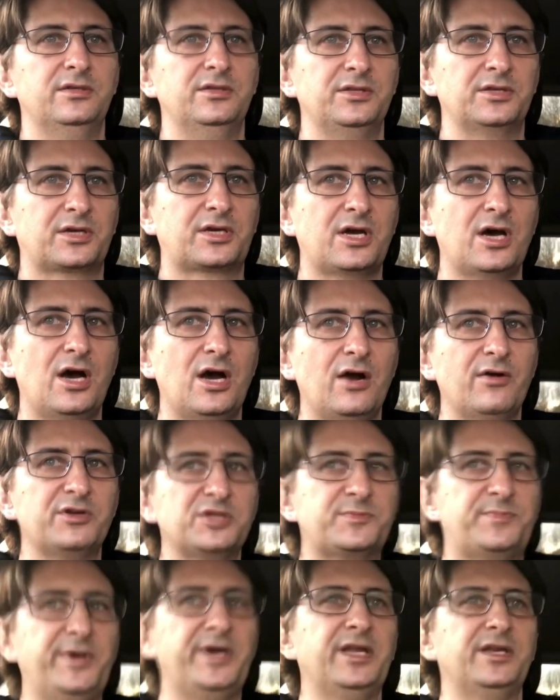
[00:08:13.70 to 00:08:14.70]
The car has
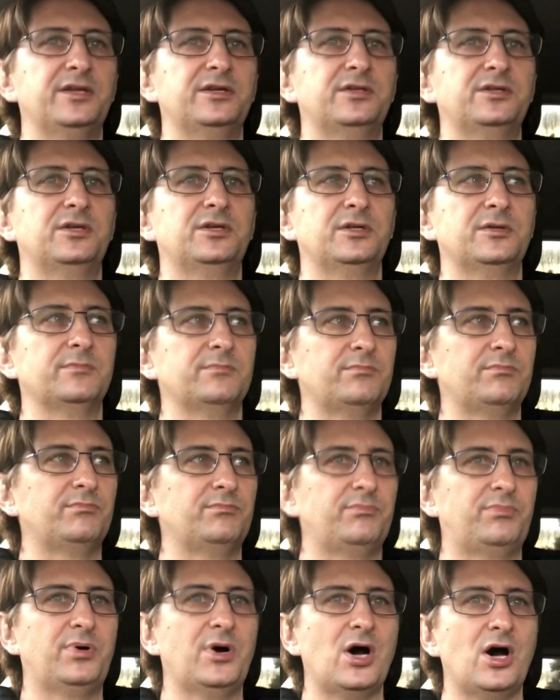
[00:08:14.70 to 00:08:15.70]
been
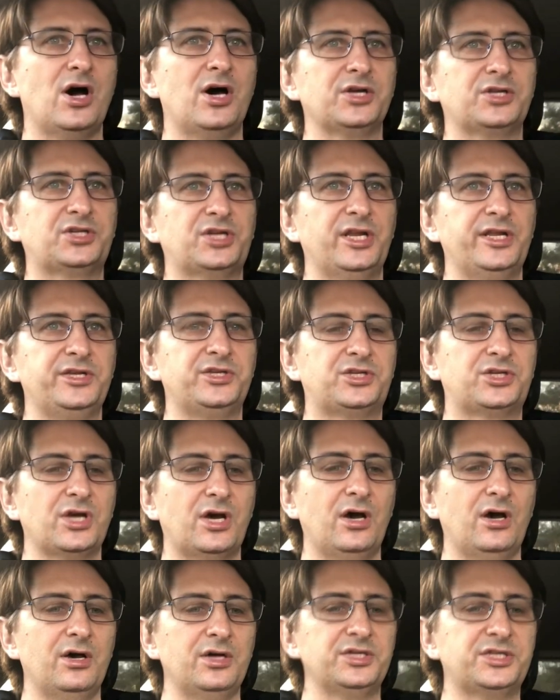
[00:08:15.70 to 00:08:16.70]
partially
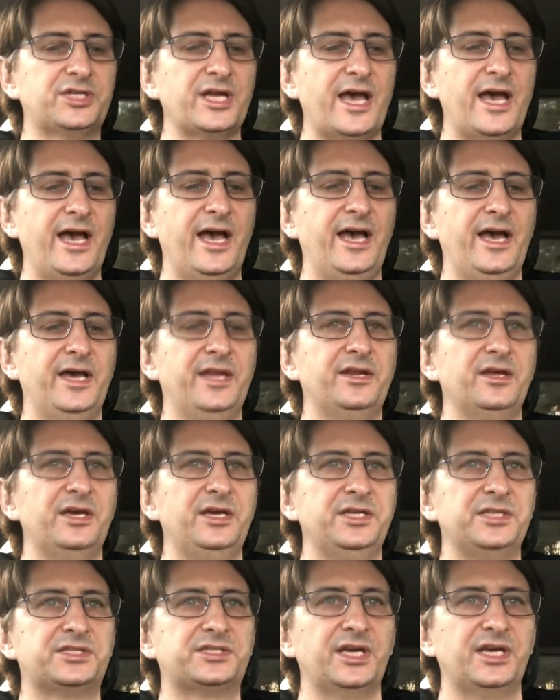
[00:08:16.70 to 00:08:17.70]
charged and
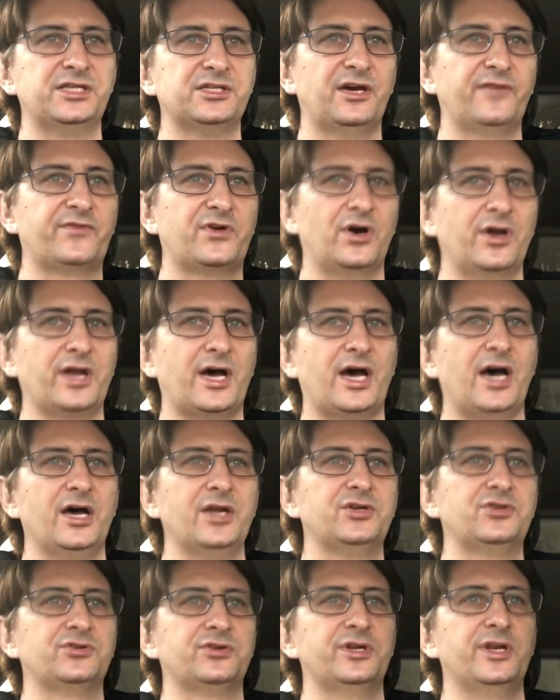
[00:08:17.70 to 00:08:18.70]
it says I've got
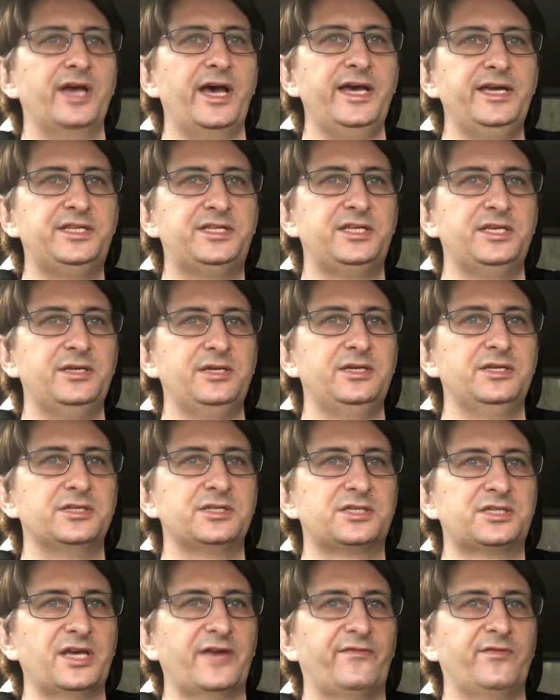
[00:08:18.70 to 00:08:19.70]

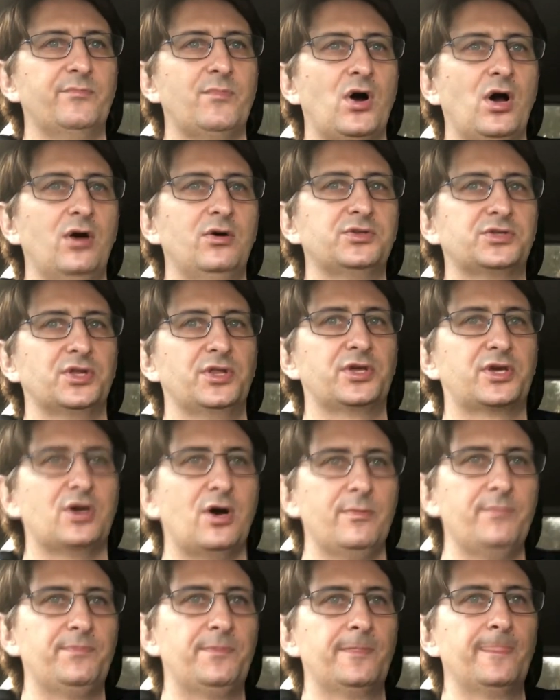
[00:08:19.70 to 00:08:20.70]
187 miles on the
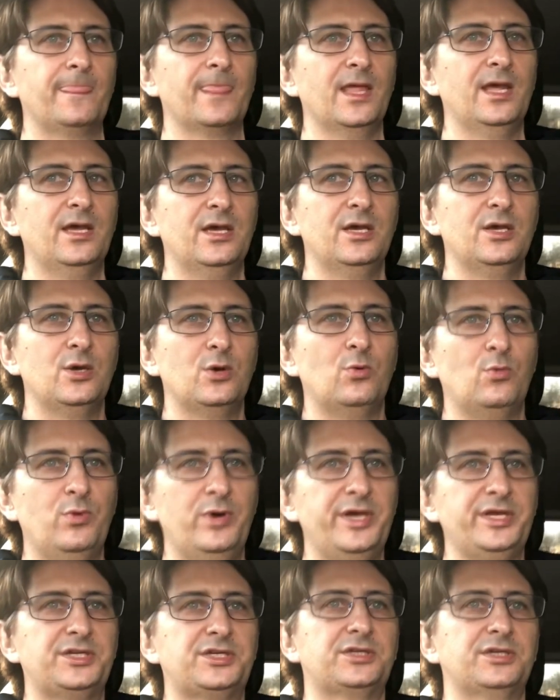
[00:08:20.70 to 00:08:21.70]
gone,
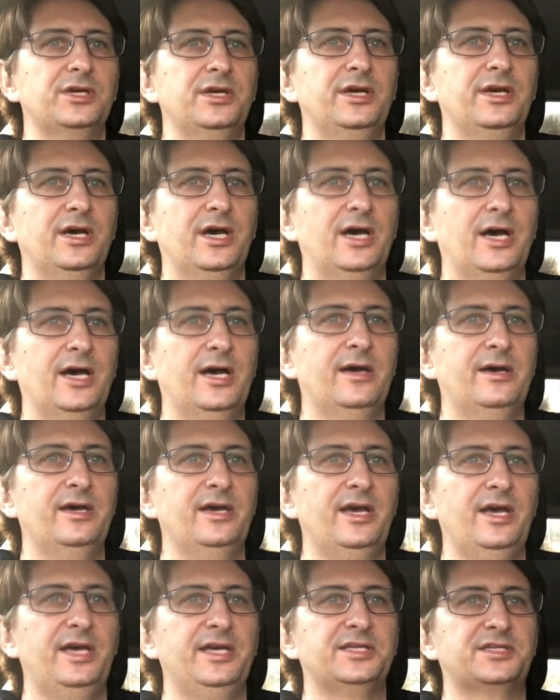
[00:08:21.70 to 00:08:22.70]
which
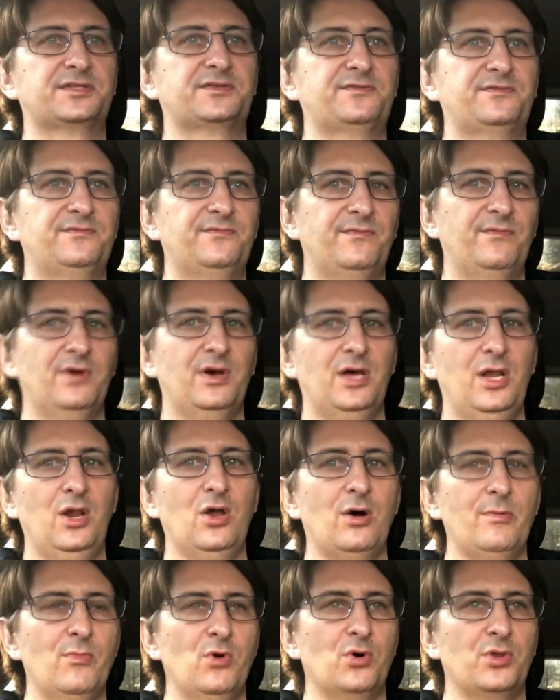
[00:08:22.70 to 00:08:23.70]
is a
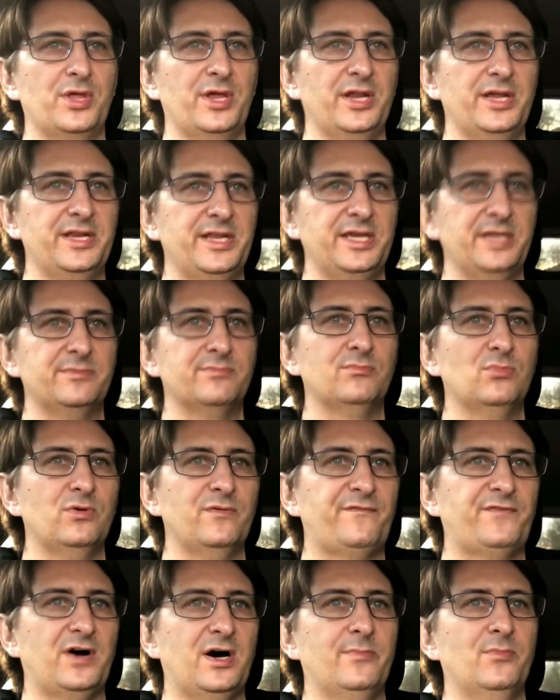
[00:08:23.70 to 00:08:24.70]
lot more than I need,
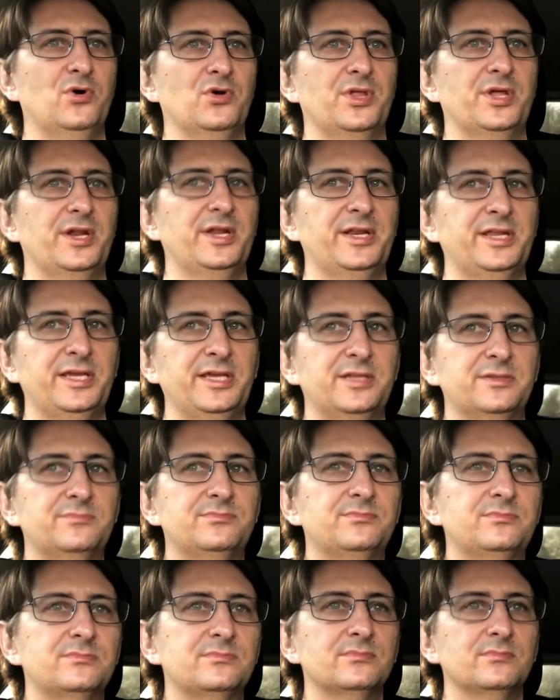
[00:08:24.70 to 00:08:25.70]
far more than I need.
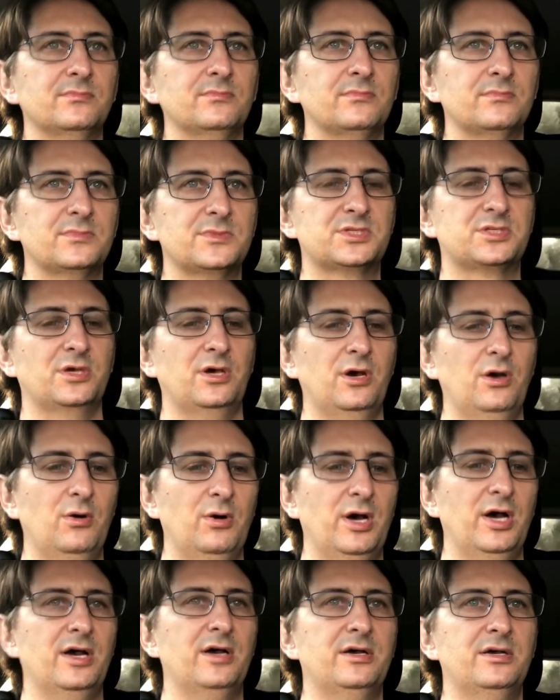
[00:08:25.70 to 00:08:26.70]

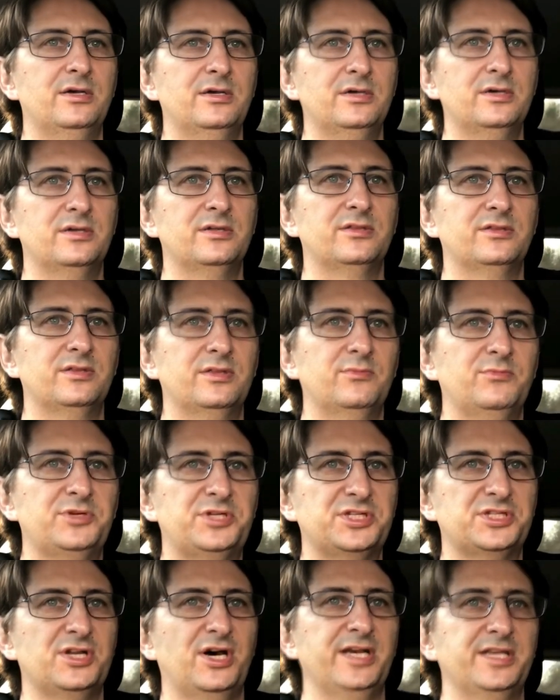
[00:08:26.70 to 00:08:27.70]
So, which
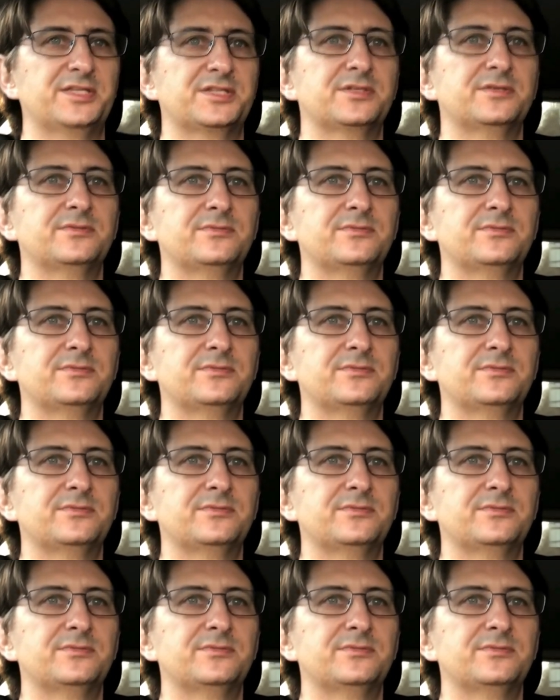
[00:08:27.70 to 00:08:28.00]
is nice.